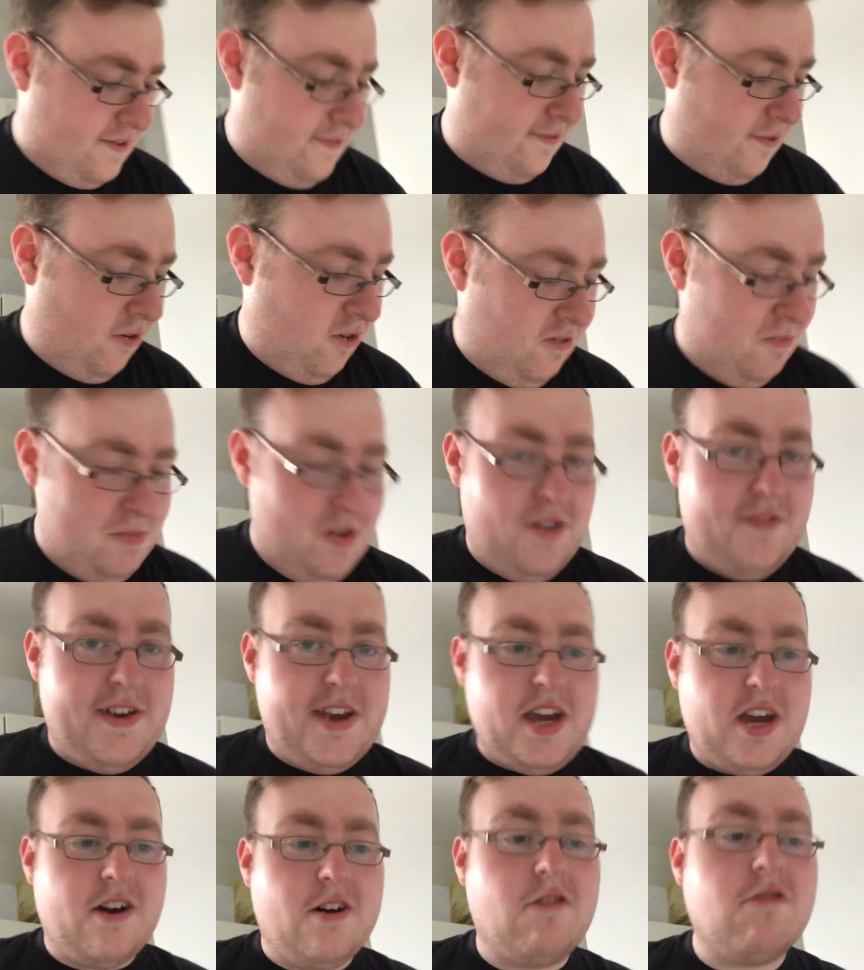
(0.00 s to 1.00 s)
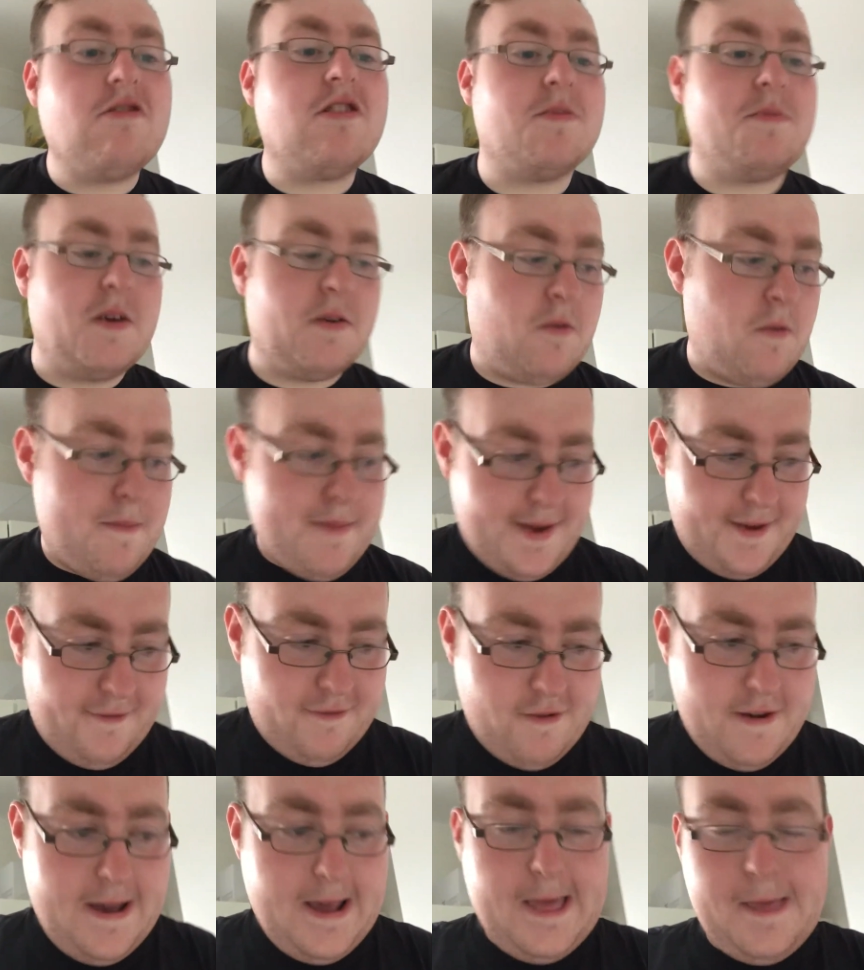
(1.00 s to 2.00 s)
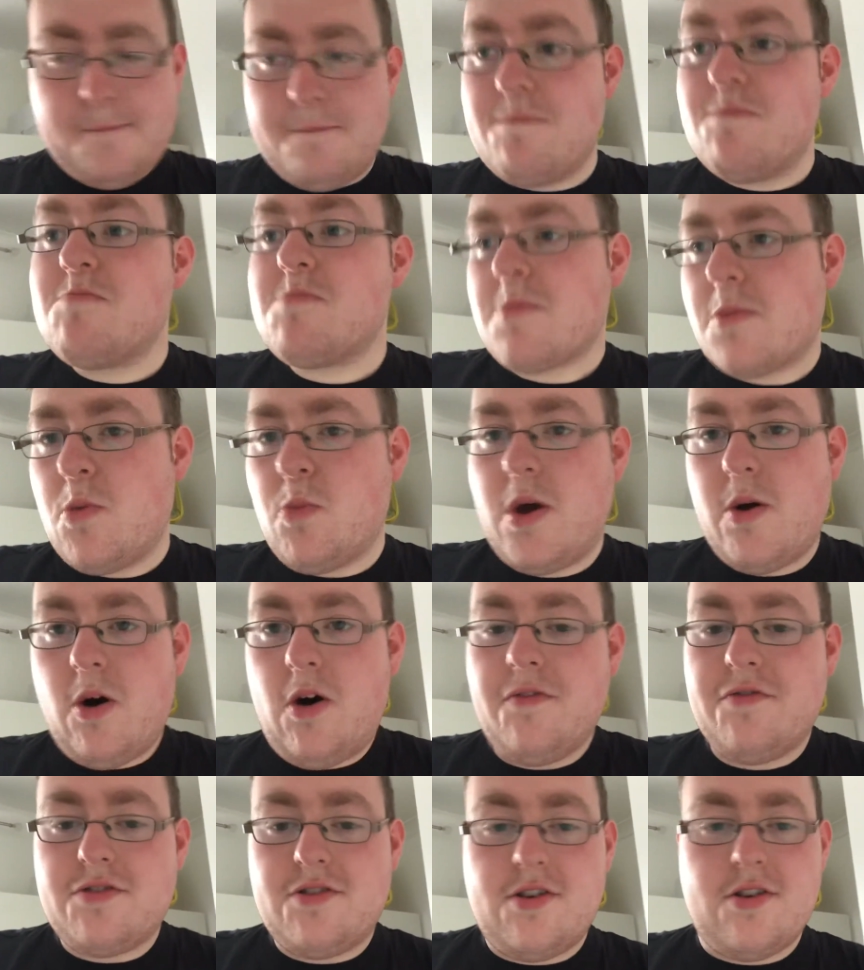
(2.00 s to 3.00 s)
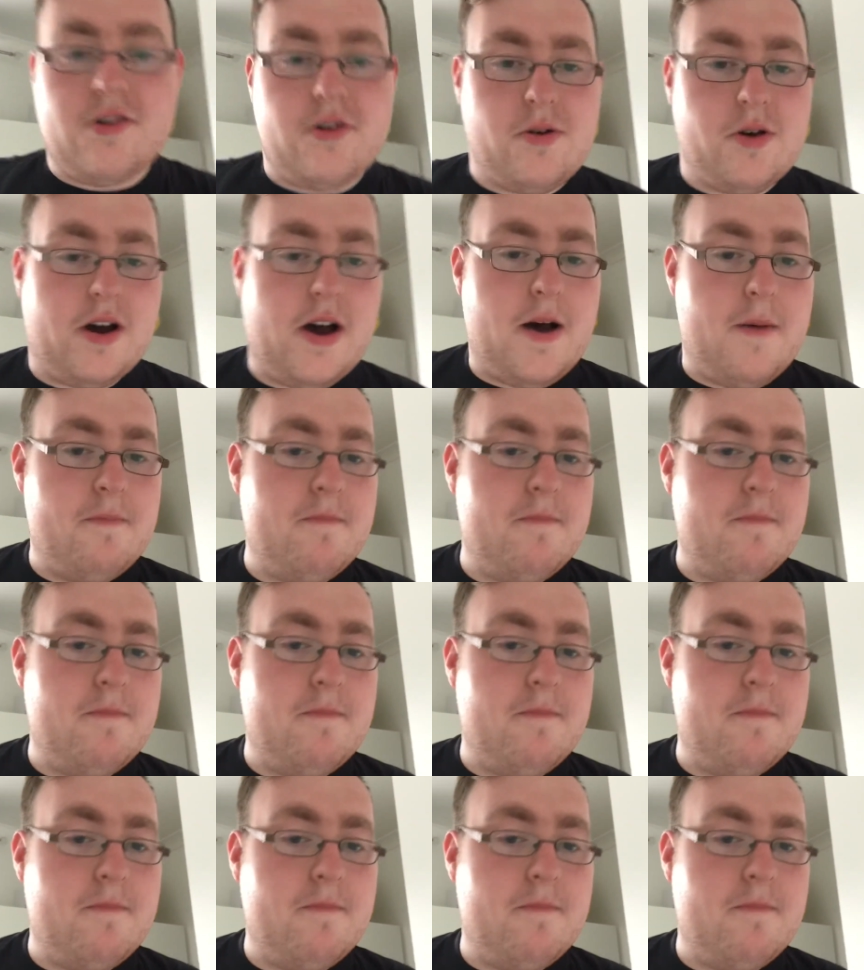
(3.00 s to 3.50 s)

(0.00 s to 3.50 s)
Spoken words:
a full movie called Despicable Me 3, we were off to